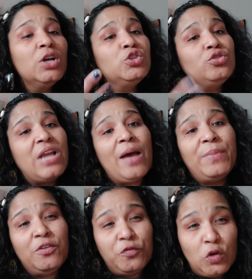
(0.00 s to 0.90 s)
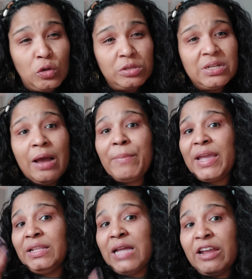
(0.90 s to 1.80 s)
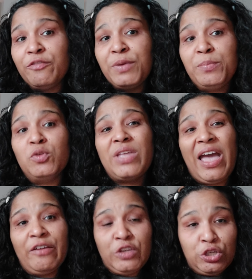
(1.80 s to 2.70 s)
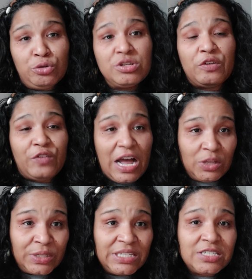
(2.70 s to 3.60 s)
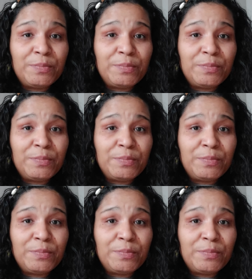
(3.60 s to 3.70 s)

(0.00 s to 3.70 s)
Do not be fooled by a lot of people that have huge followings,